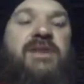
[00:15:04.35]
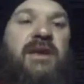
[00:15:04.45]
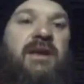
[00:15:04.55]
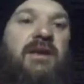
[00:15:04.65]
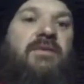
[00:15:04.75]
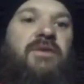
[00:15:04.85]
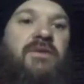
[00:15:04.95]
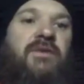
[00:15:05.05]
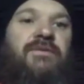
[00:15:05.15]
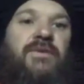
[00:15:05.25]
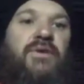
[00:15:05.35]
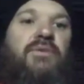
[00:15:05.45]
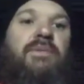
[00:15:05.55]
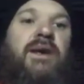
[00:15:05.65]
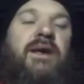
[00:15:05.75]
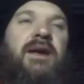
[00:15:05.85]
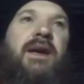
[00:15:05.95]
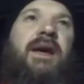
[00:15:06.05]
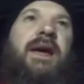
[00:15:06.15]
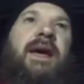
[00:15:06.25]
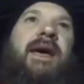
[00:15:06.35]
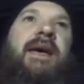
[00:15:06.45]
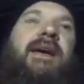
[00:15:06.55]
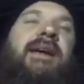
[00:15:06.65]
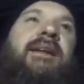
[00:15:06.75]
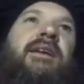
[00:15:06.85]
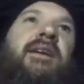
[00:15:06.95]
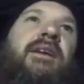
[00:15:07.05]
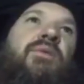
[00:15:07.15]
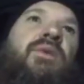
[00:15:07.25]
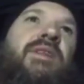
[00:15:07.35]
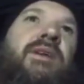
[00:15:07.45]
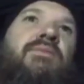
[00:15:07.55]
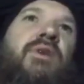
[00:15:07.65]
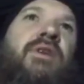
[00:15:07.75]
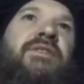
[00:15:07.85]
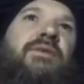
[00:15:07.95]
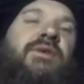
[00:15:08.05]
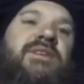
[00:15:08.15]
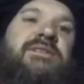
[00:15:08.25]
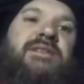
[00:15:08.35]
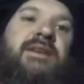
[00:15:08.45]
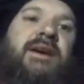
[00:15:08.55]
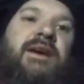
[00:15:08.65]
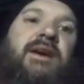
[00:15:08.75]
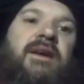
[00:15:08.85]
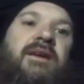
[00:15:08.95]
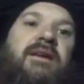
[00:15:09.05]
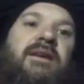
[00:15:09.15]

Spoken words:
They interviewed the food bank, and what they brought to us today,